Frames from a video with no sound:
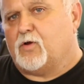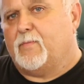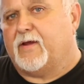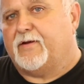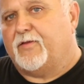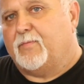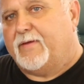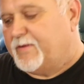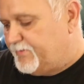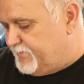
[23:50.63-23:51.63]
going to make another
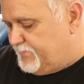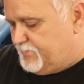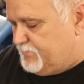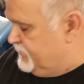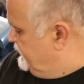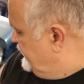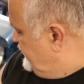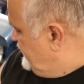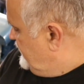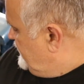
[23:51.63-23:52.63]
bend.
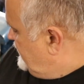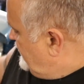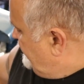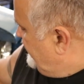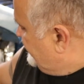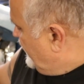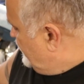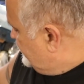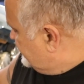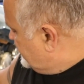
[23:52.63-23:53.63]
This
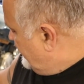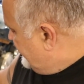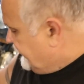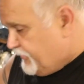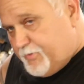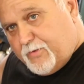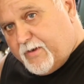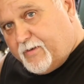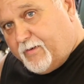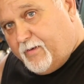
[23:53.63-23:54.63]
hose coming through
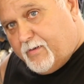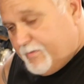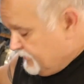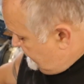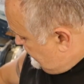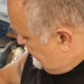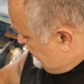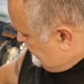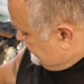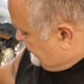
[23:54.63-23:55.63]
here,
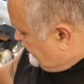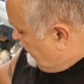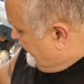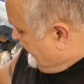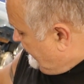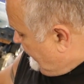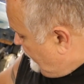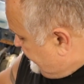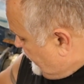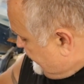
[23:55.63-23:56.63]
going to come out. I
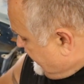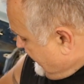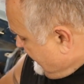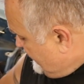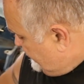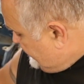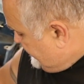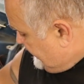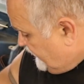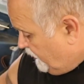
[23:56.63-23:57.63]
want to go down and
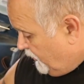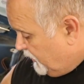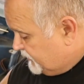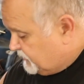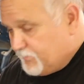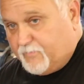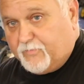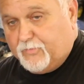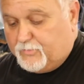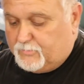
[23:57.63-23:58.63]
then across to my
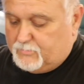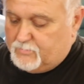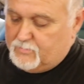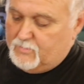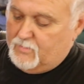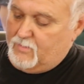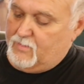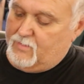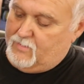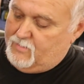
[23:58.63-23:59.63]
fuel.
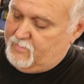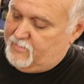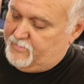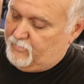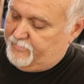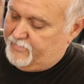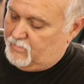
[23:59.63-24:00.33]
It don't need